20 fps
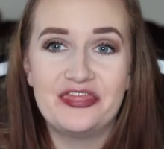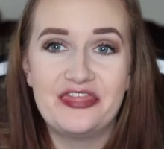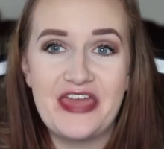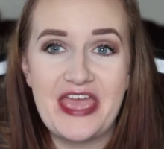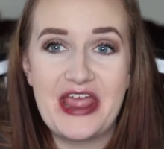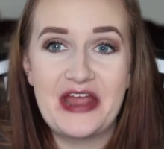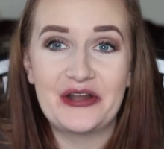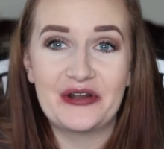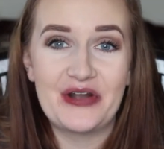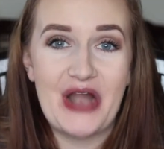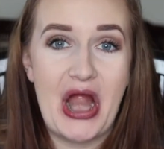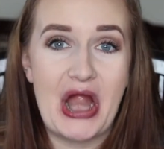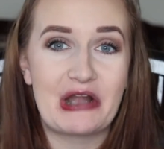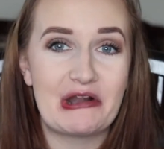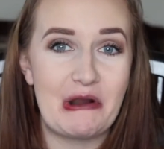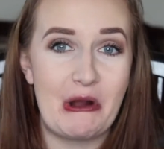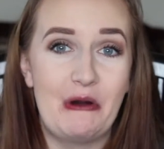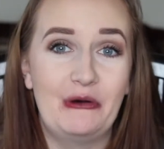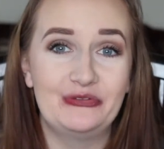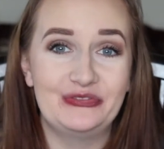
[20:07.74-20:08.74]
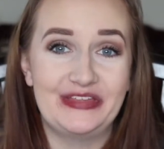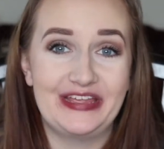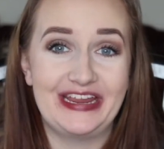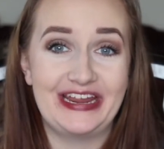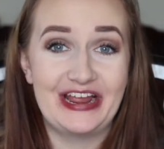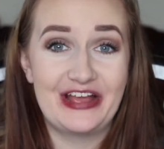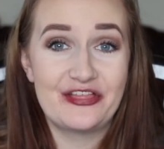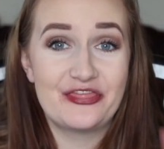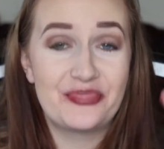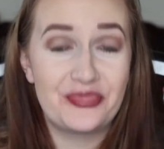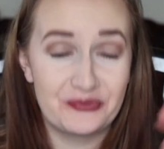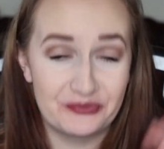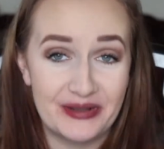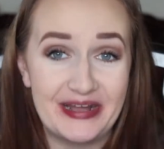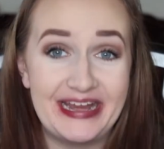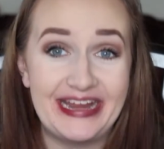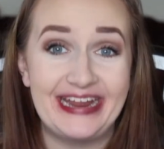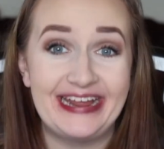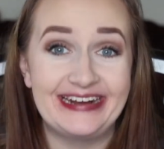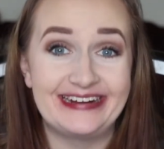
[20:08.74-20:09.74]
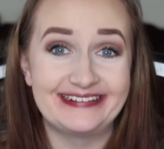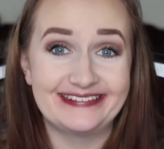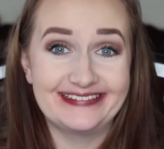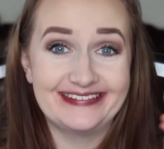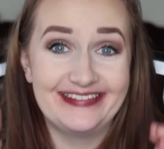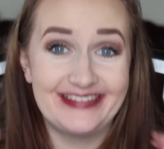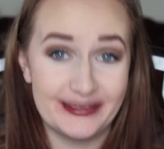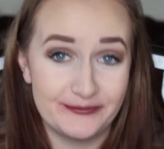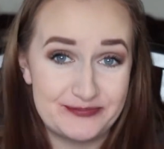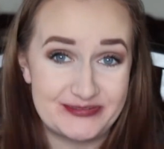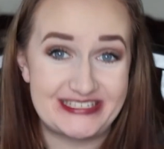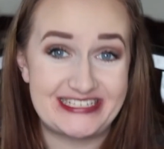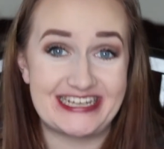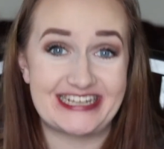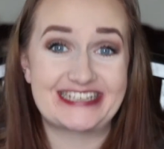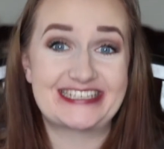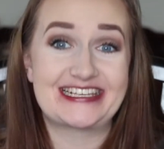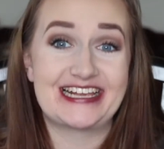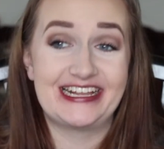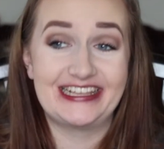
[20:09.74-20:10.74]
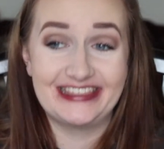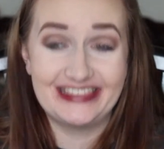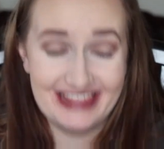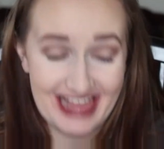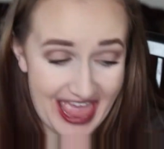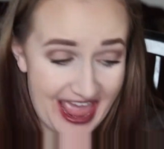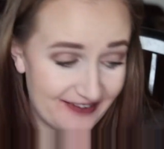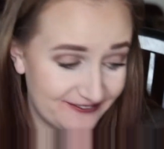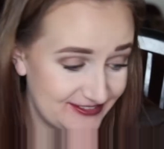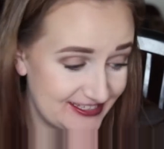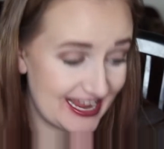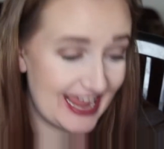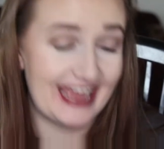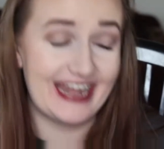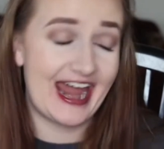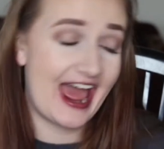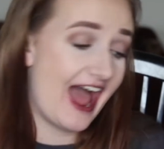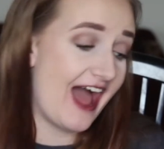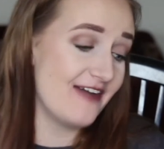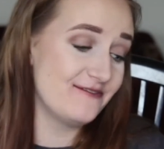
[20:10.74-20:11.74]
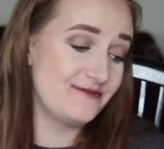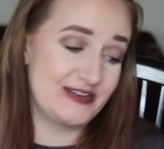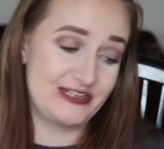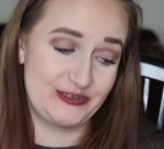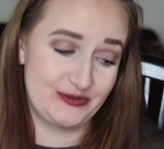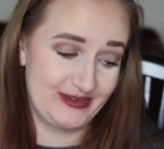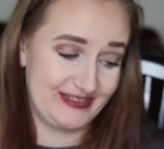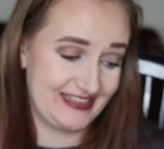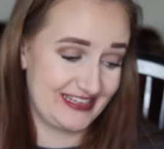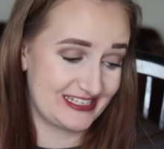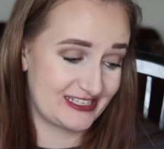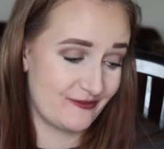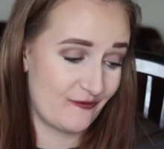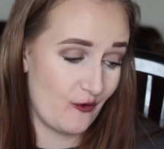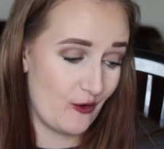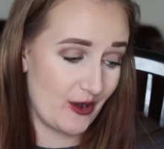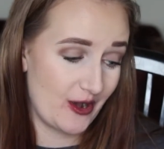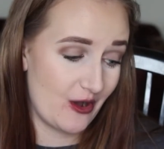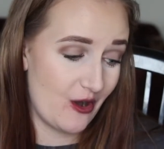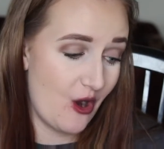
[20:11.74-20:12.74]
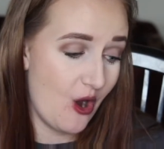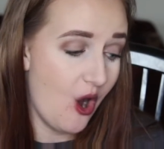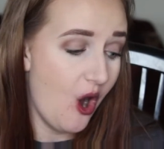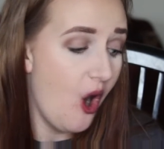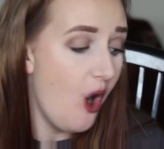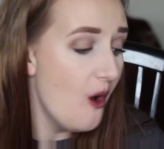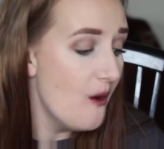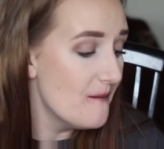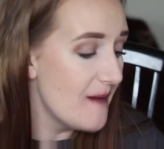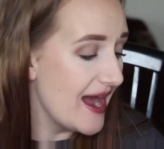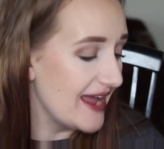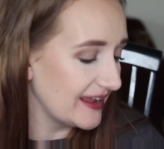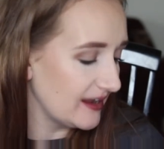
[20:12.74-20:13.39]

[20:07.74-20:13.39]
There are only 3 lipsticks left, and I've been doing this for, oh my